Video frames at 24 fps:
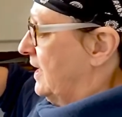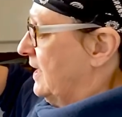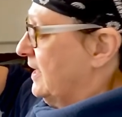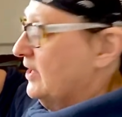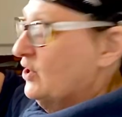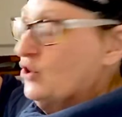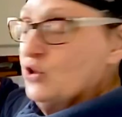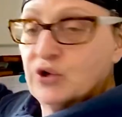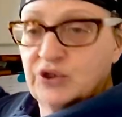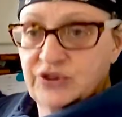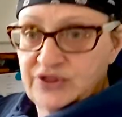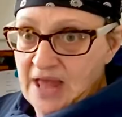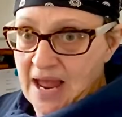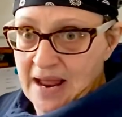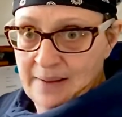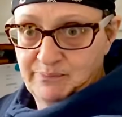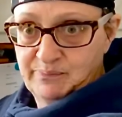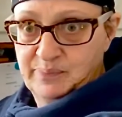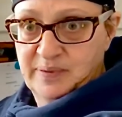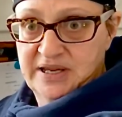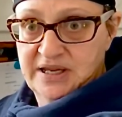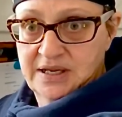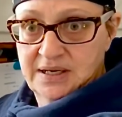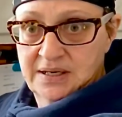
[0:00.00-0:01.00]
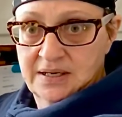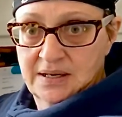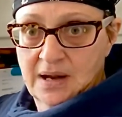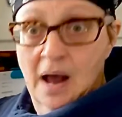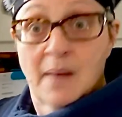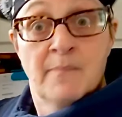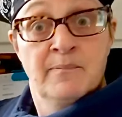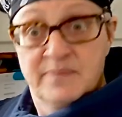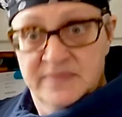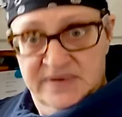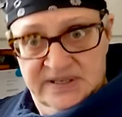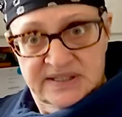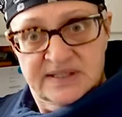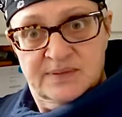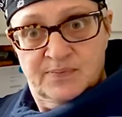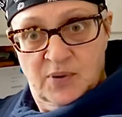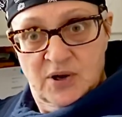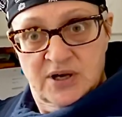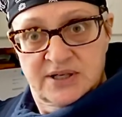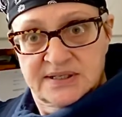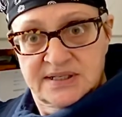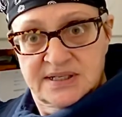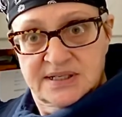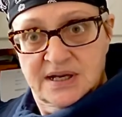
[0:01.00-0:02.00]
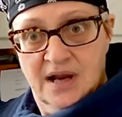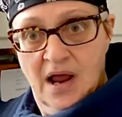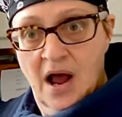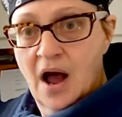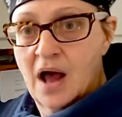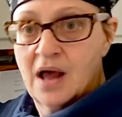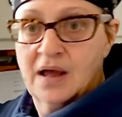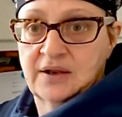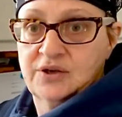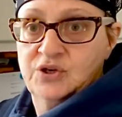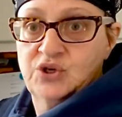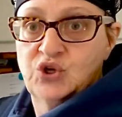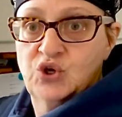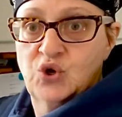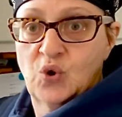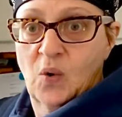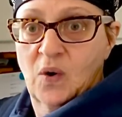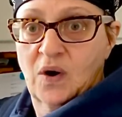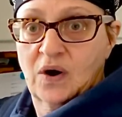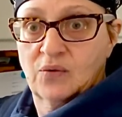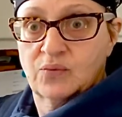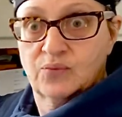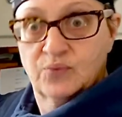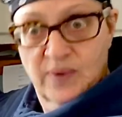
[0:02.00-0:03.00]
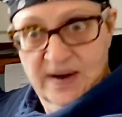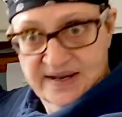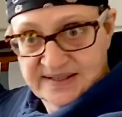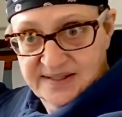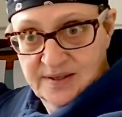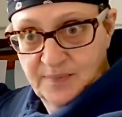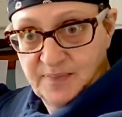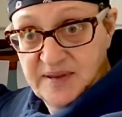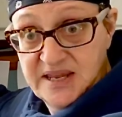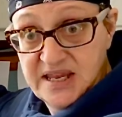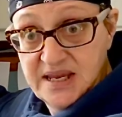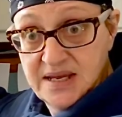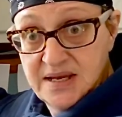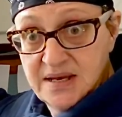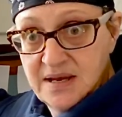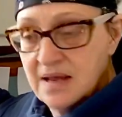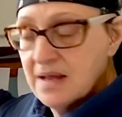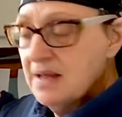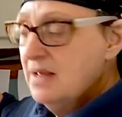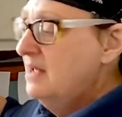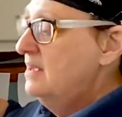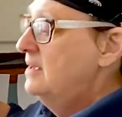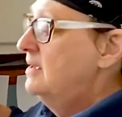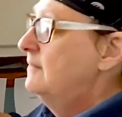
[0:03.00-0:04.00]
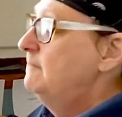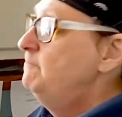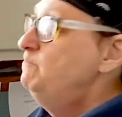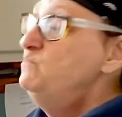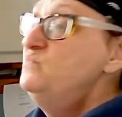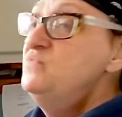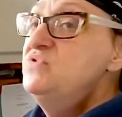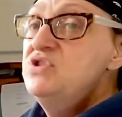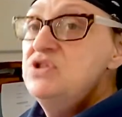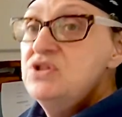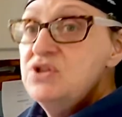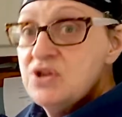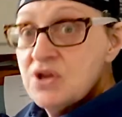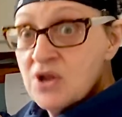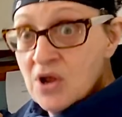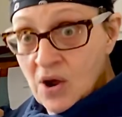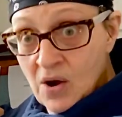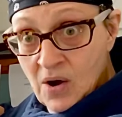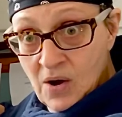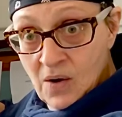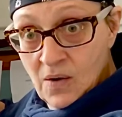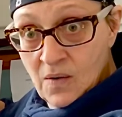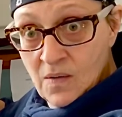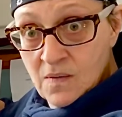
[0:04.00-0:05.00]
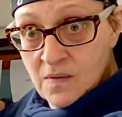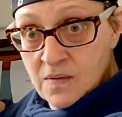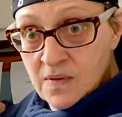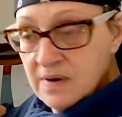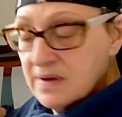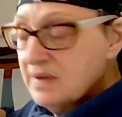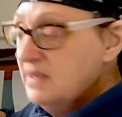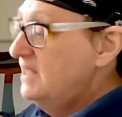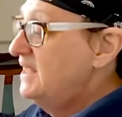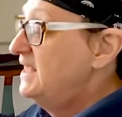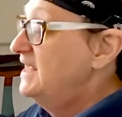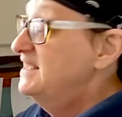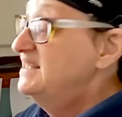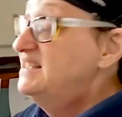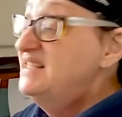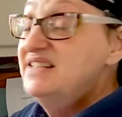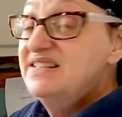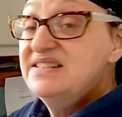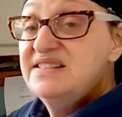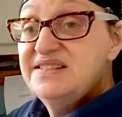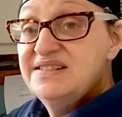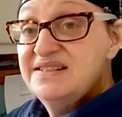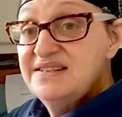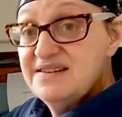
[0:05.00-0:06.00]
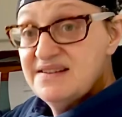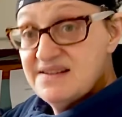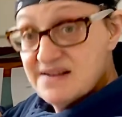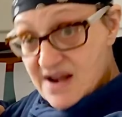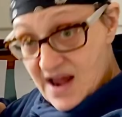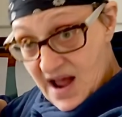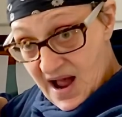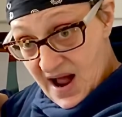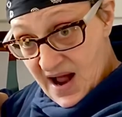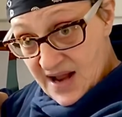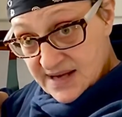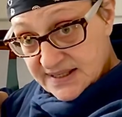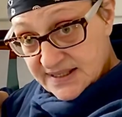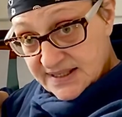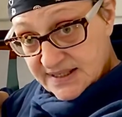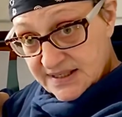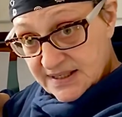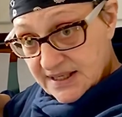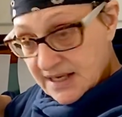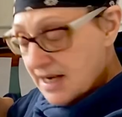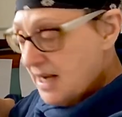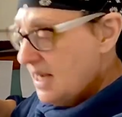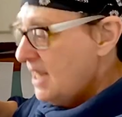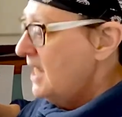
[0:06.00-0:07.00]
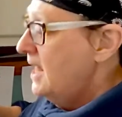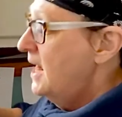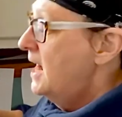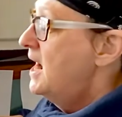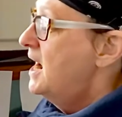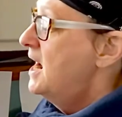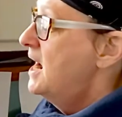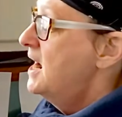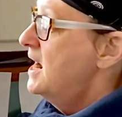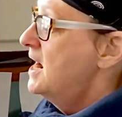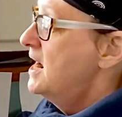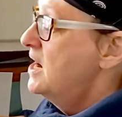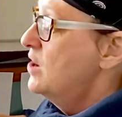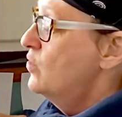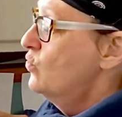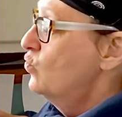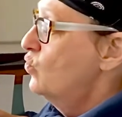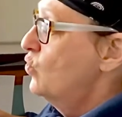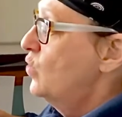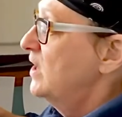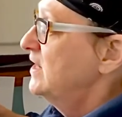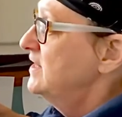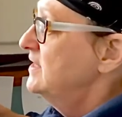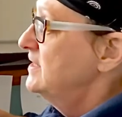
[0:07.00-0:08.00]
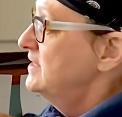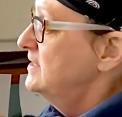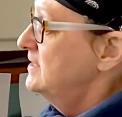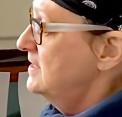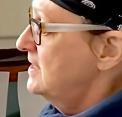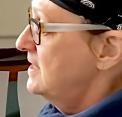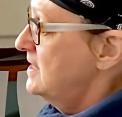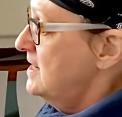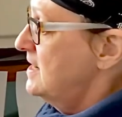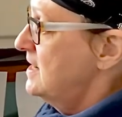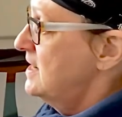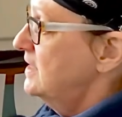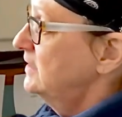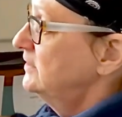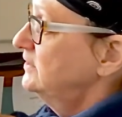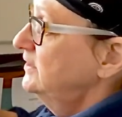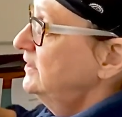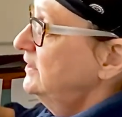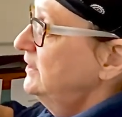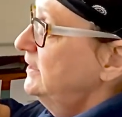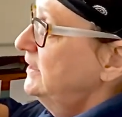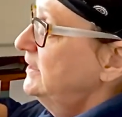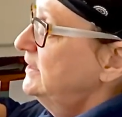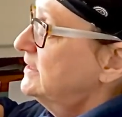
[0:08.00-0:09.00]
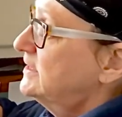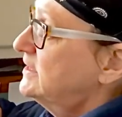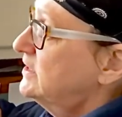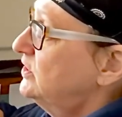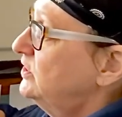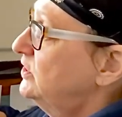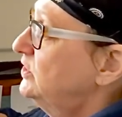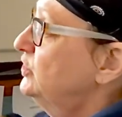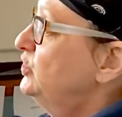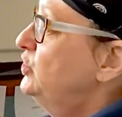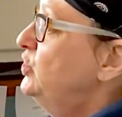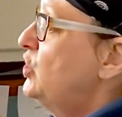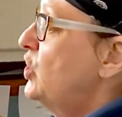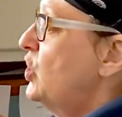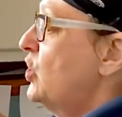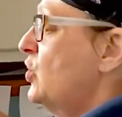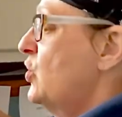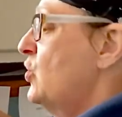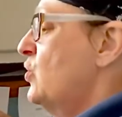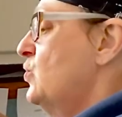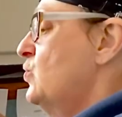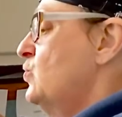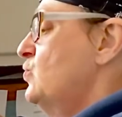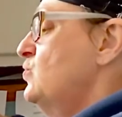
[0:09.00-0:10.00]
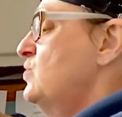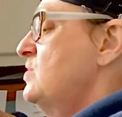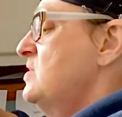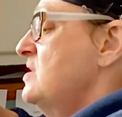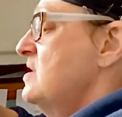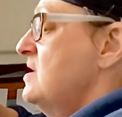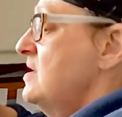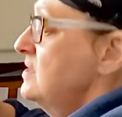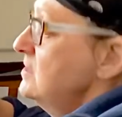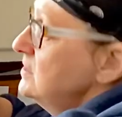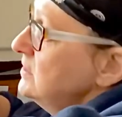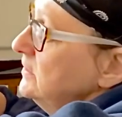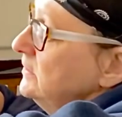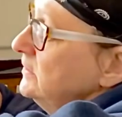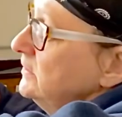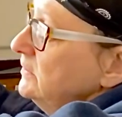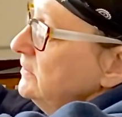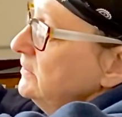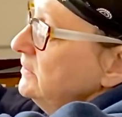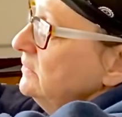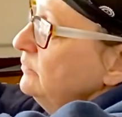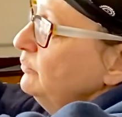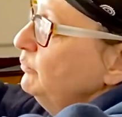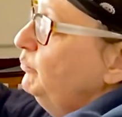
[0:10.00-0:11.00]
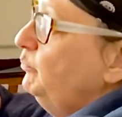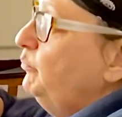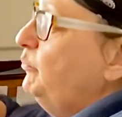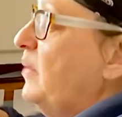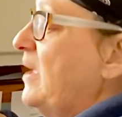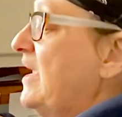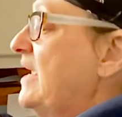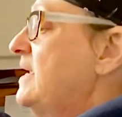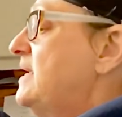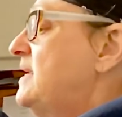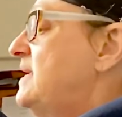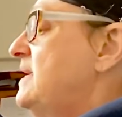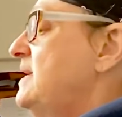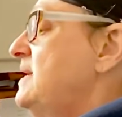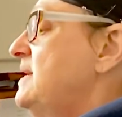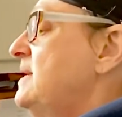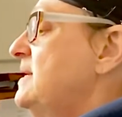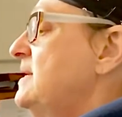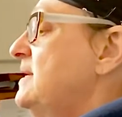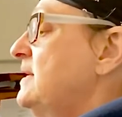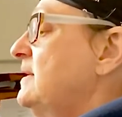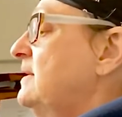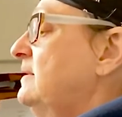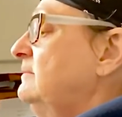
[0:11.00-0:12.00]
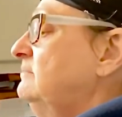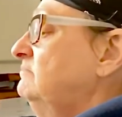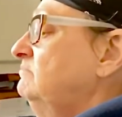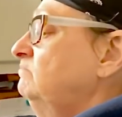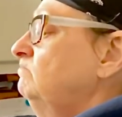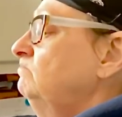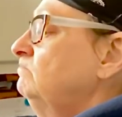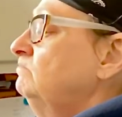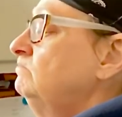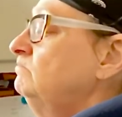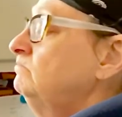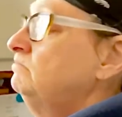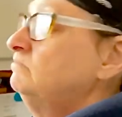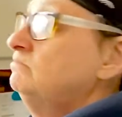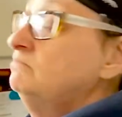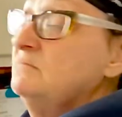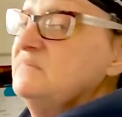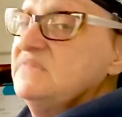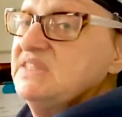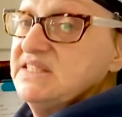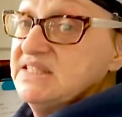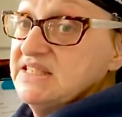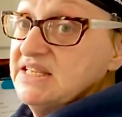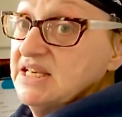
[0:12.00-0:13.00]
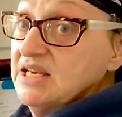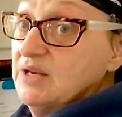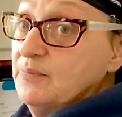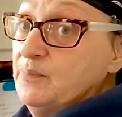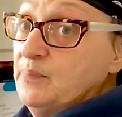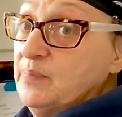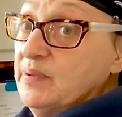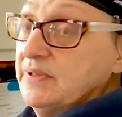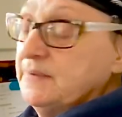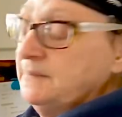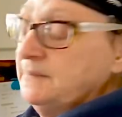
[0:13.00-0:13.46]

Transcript: Could that be a misprint on your recipe? No, it is not. One little known baking tip: